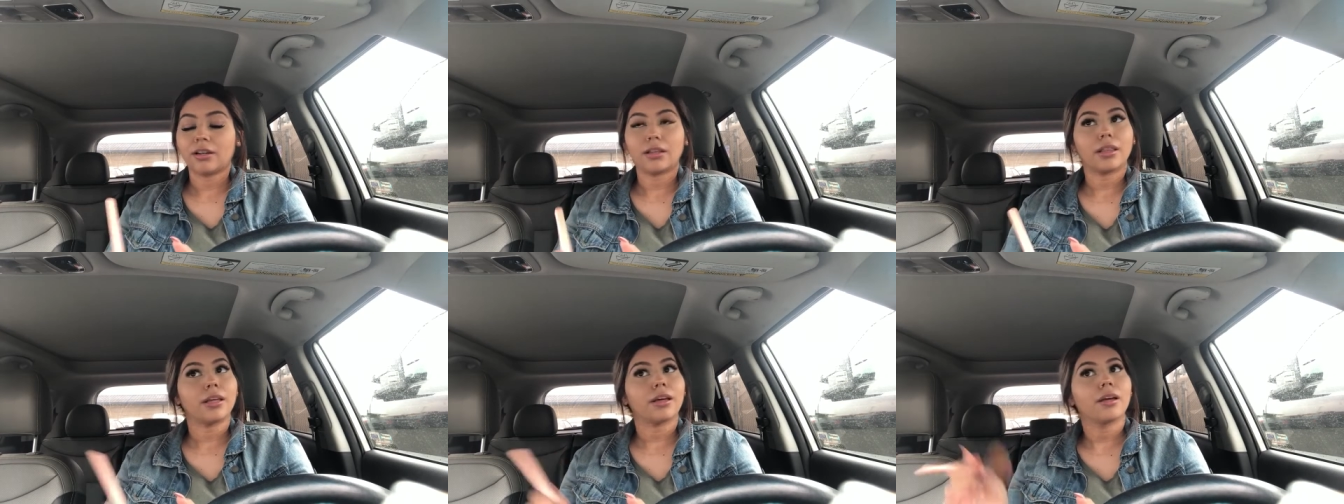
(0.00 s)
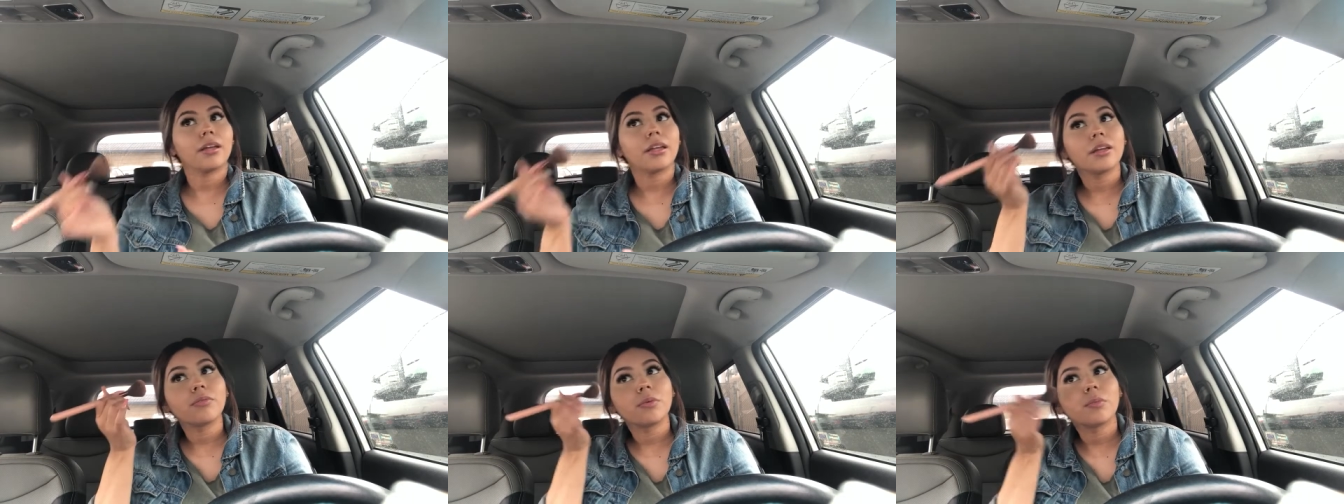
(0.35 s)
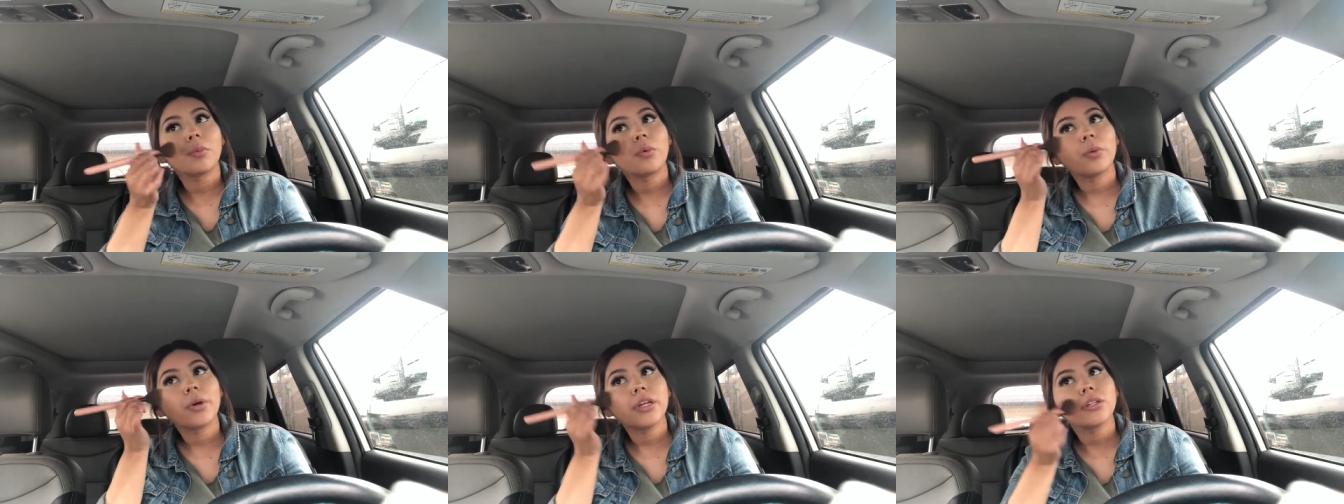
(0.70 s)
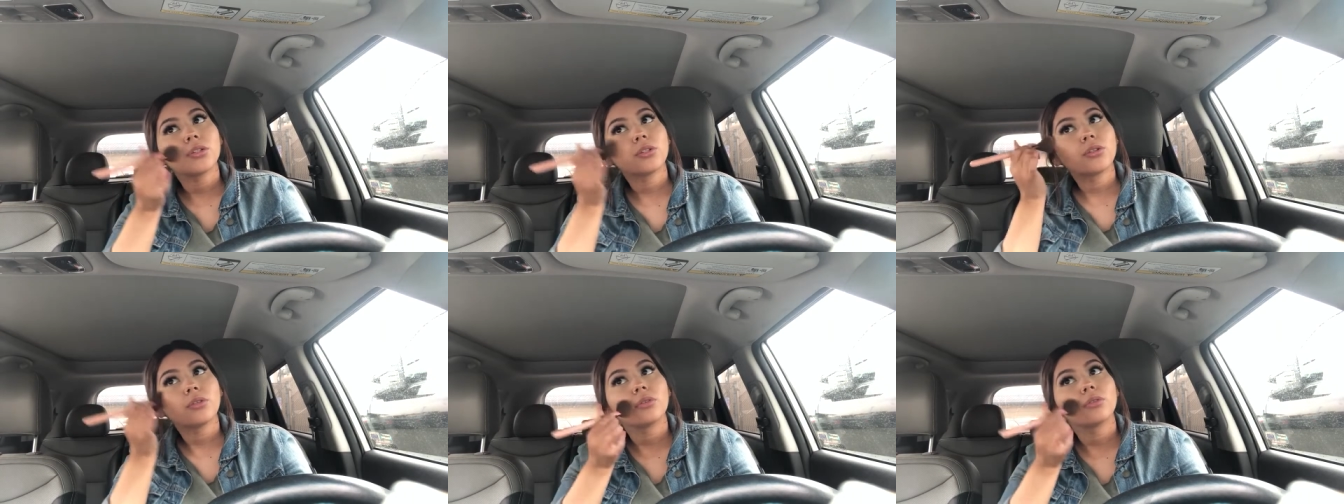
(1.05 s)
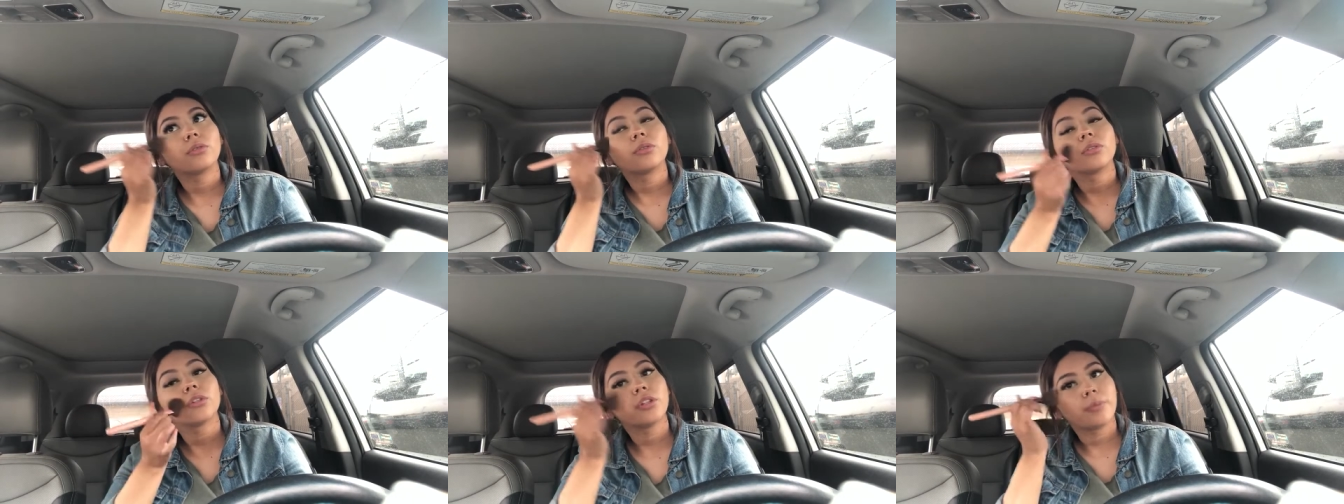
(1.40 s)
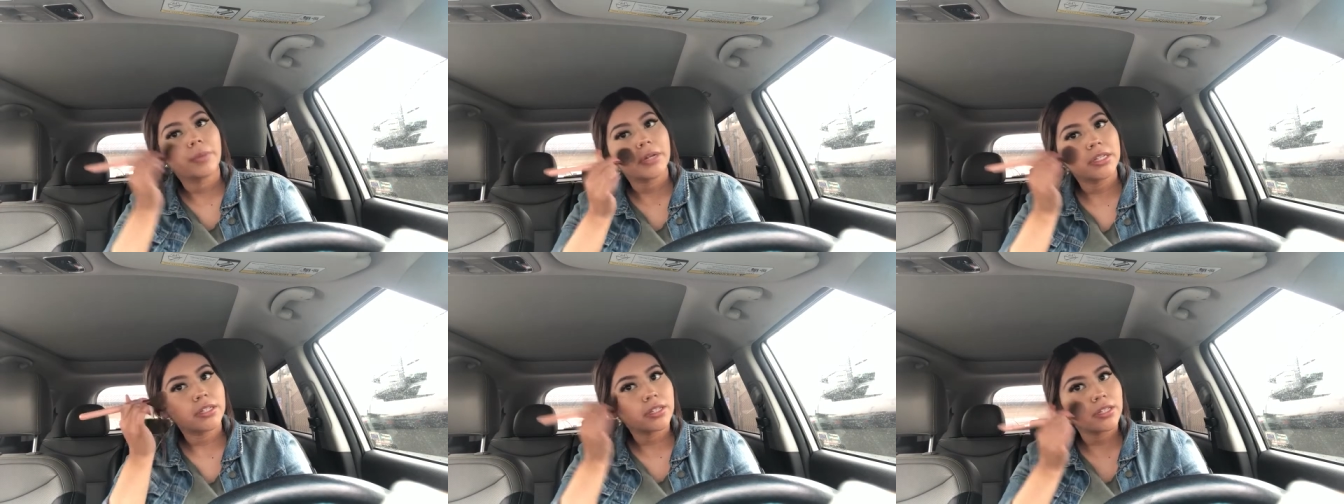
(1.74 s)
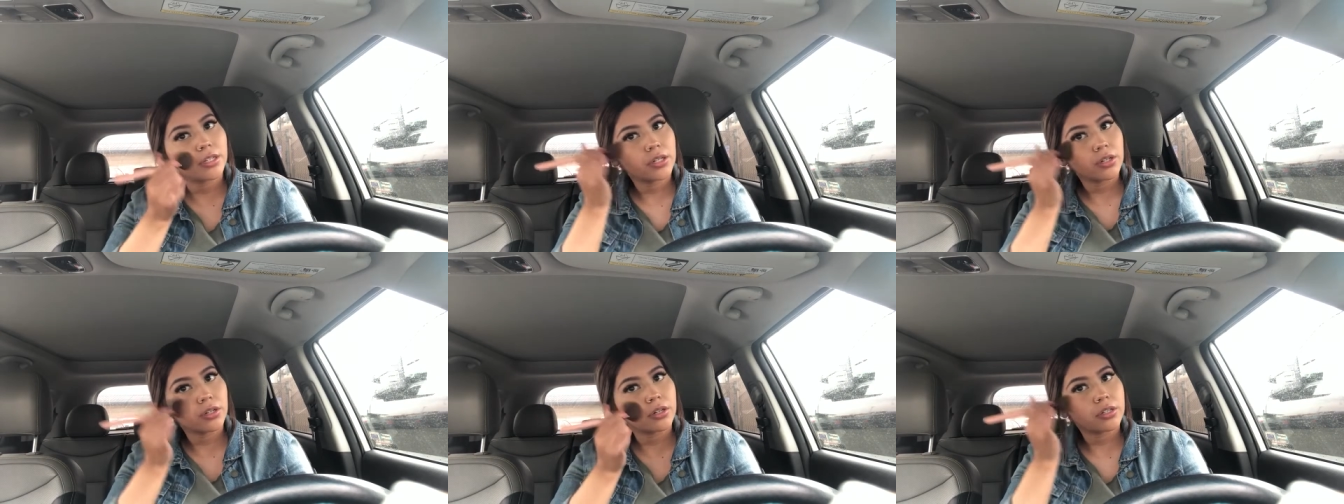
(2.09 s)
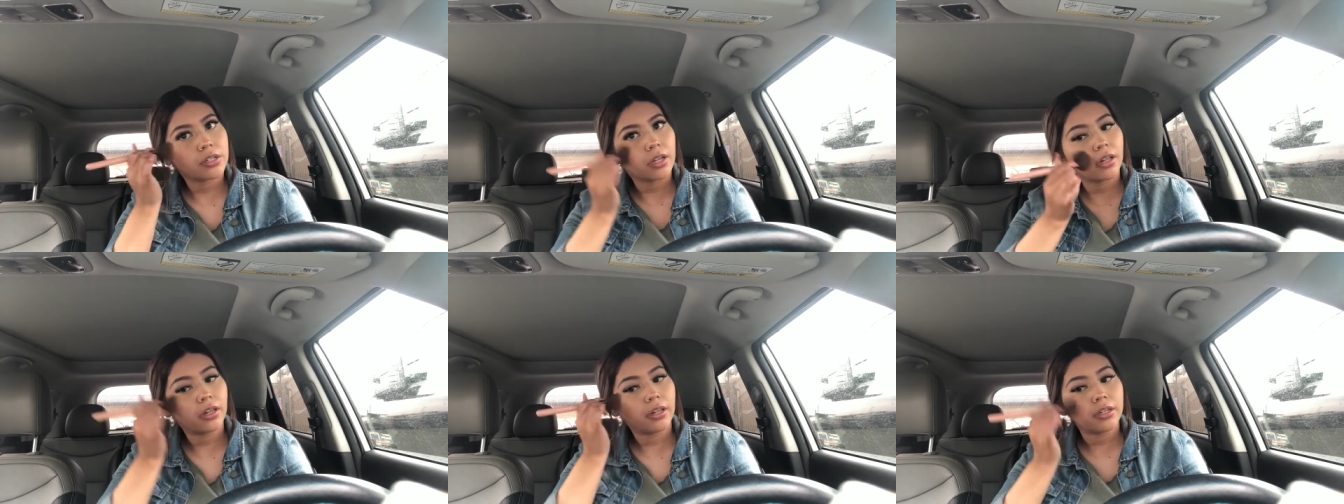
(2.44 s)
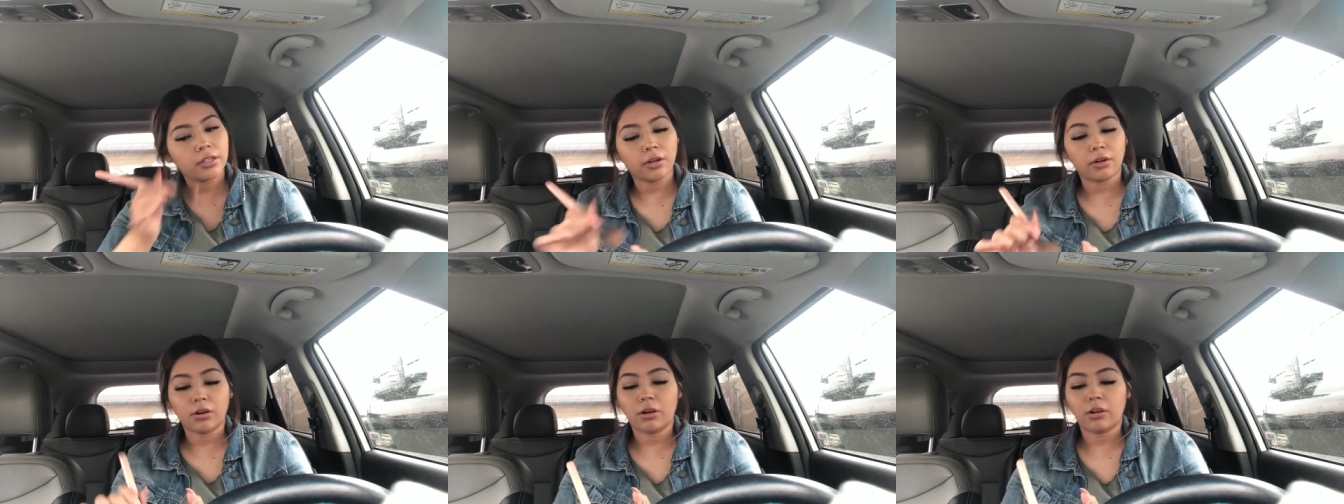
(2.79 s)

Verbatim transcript: I think I gave them away to, to my sisters. I cleaned out